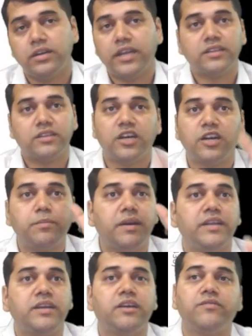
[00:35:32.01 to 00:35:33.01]
take third
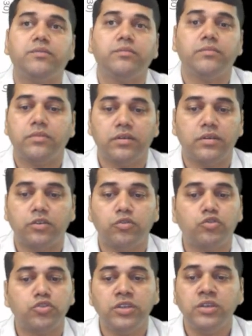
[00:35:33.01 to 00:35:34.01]
party confirm,
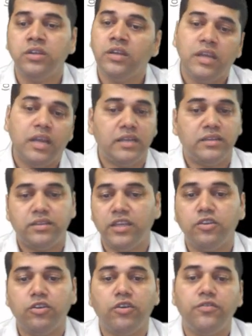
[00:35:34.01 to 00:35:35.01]
conclusion and
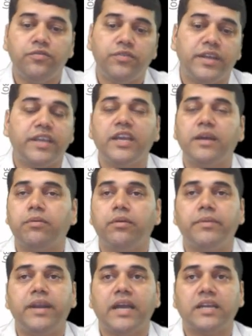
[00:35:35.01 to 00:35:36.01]
think of taking
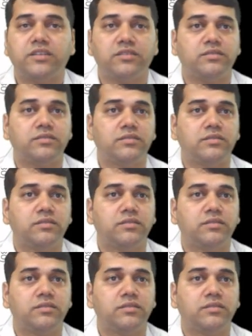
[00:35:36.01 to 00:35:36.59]
appropriate actions.